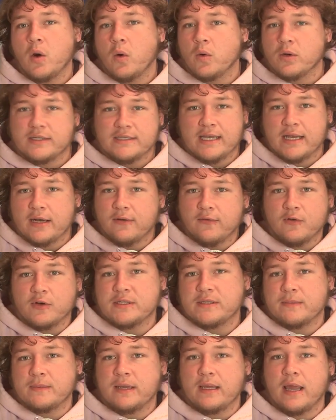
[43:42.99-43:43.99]
or settle for
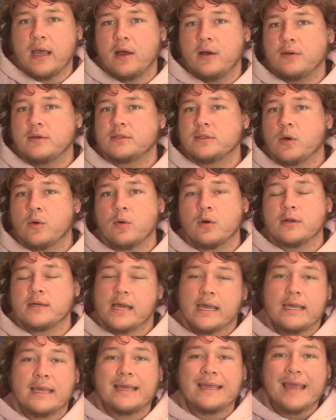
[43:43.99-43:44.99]
something else, or
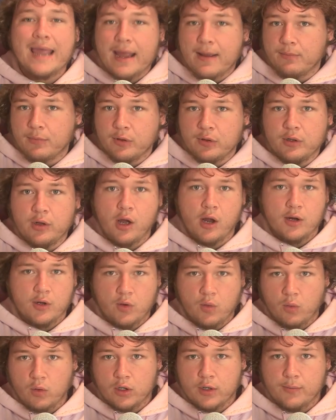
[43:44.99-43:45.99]
take a gamble on a
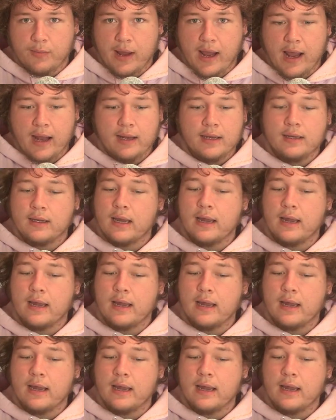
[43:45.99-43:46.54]
quarterback.